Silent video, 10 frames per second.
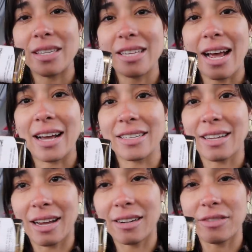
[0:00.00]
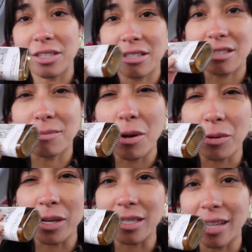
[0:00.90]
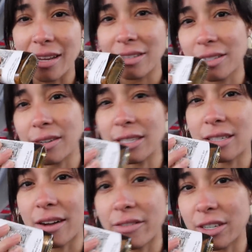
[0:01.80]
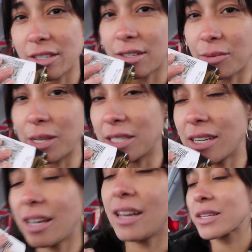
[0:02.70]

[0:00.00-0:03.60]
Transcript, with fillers: This has kind of a smoky taste to it. It's not very sweet.